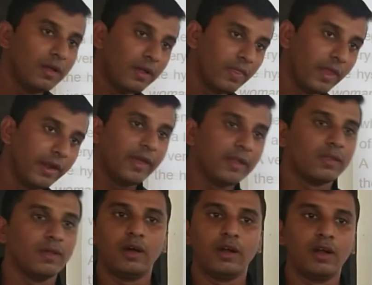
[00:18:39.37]
the
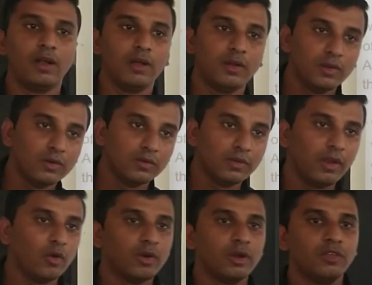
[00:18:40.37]
death, or they
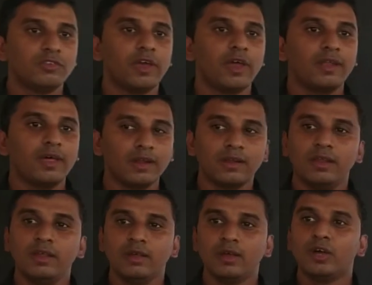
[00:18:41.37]
don't desire
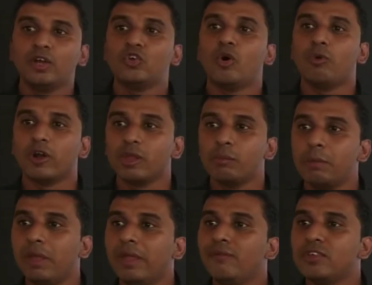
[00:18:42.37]
directly to abort the
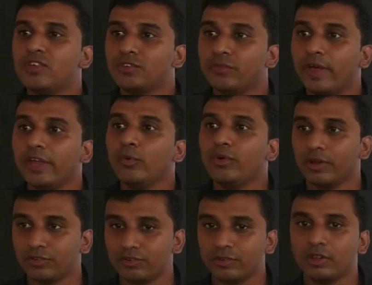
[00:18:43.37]
baby which is in the
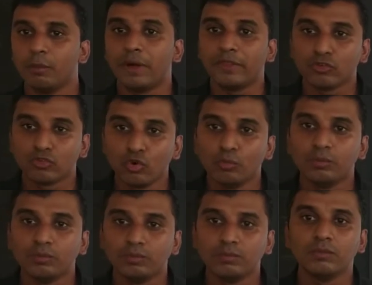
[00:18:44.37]
uterus, in the mother's
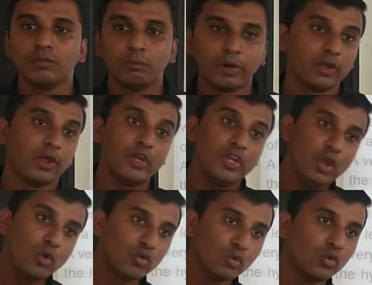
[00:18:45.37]
womb. But
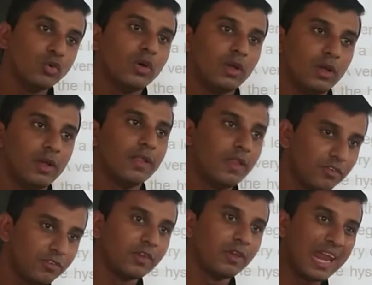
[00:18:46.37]
due to
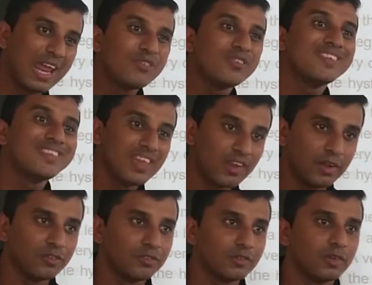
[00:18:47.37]
this grave
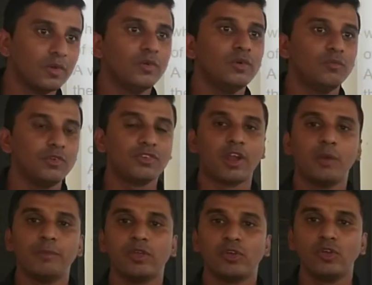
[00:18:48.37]
sickness, which
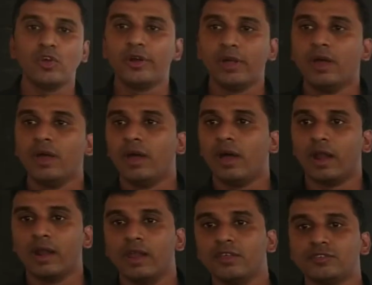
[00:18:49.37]
cannot be cured
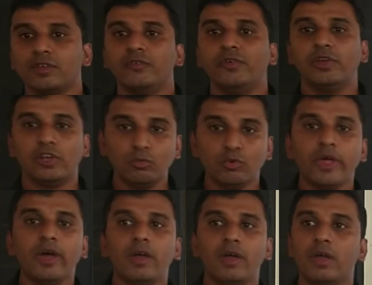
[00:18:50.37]
unless we remove
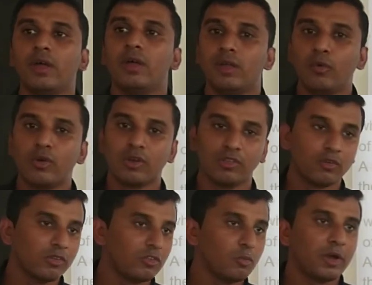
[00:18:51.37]
the uterus.
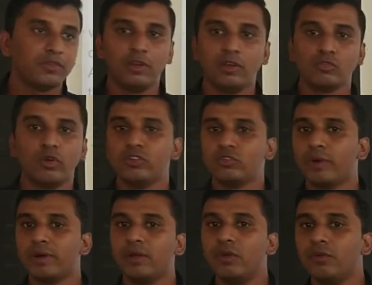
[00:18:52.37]
Otherwise, imagine it is going to
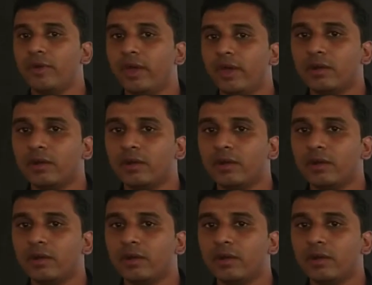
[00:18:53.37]
spread everywhere.